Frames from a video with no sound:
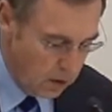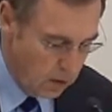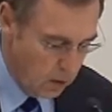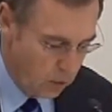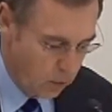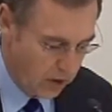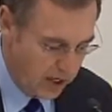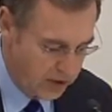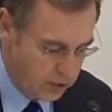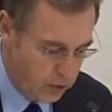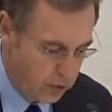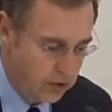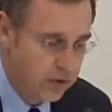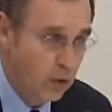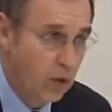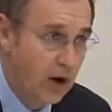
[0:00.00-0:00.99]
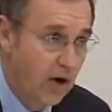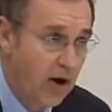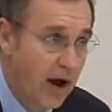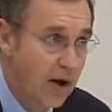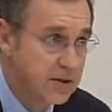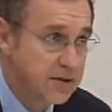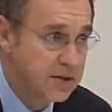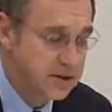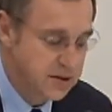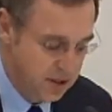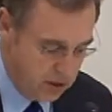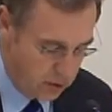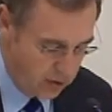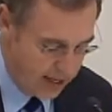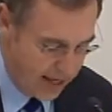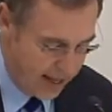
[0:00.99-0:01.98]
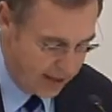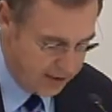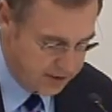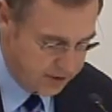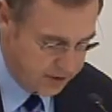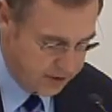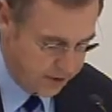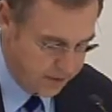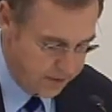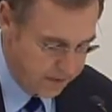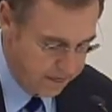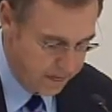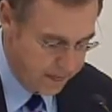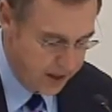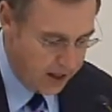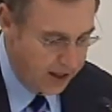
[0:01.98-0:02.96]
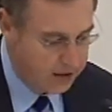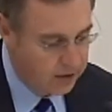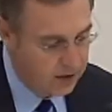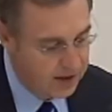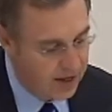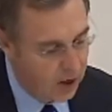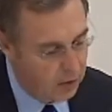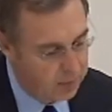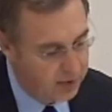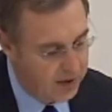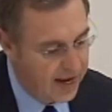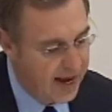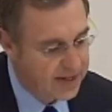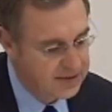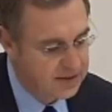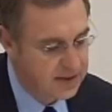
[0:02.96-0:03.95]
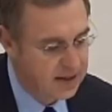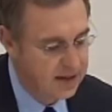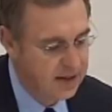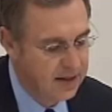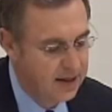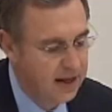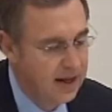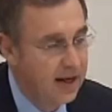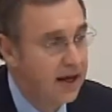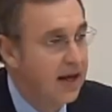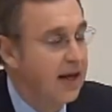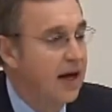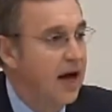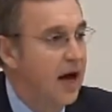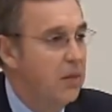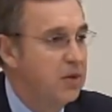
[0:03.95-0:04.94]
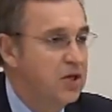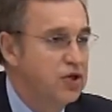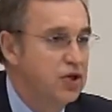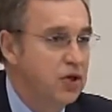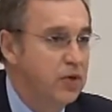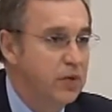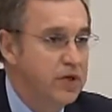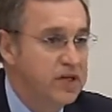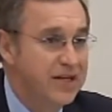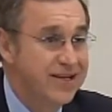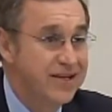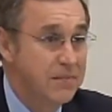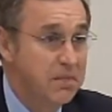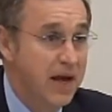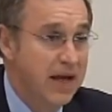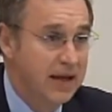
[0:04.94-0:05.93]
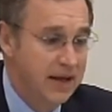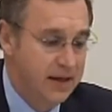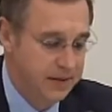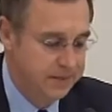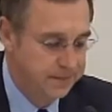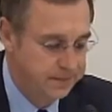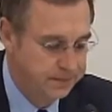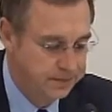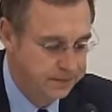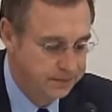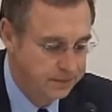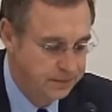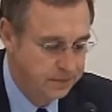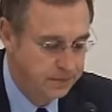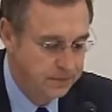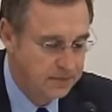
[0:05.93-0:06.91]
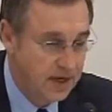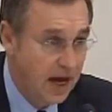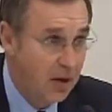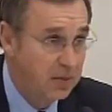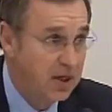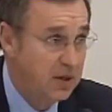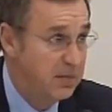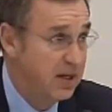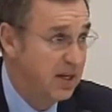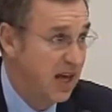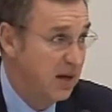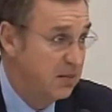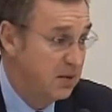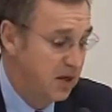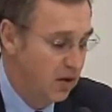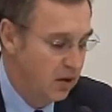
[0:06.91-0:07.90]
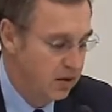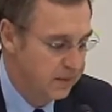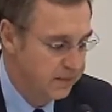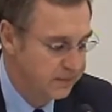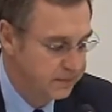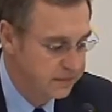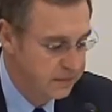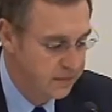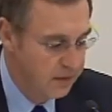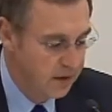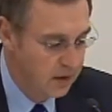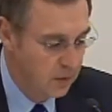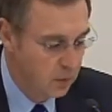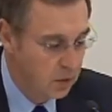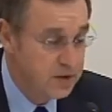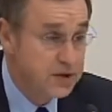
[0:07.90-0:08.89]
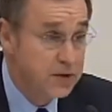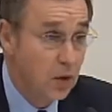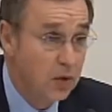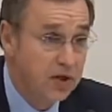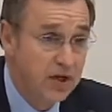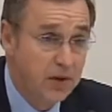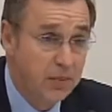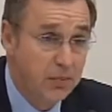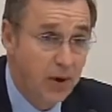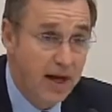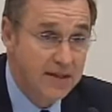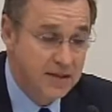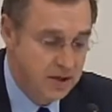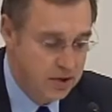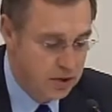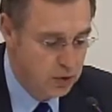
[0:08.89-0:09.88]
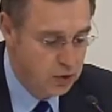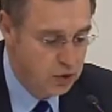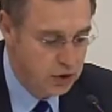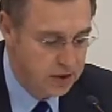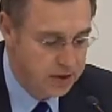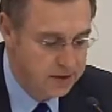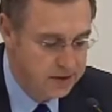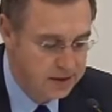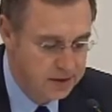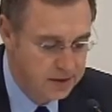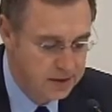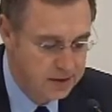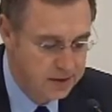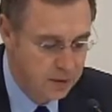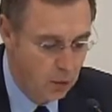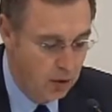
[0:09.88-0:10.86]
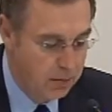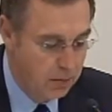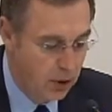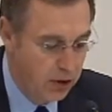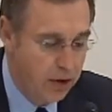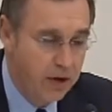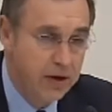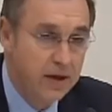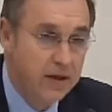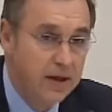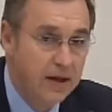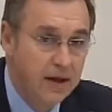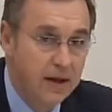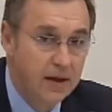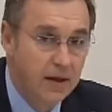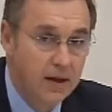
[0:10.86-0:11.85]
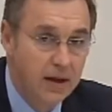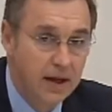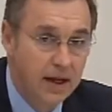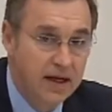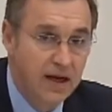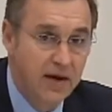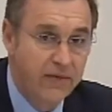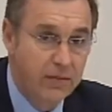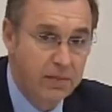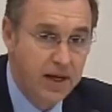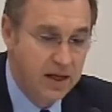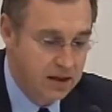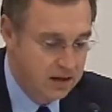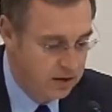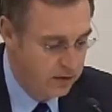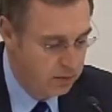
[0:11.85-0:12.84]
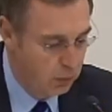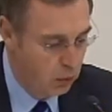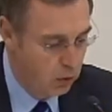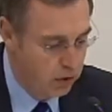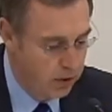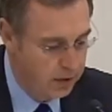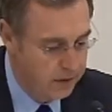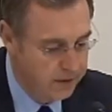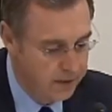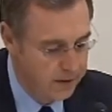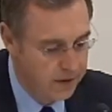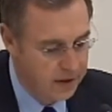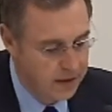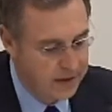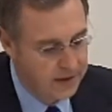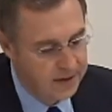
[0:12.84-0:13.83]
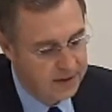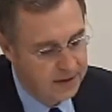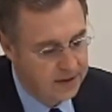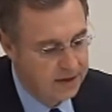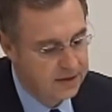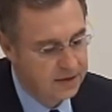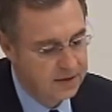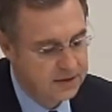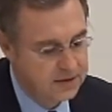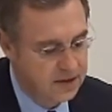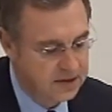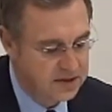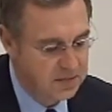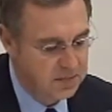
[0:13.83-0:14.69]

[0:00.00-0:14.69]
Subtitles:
When I toured the warehouses in Nogales, I couldn't help but ask, how many children didn't make it? How many became ill, were sold into prostitution, were murdered, and never made it to the border? Since the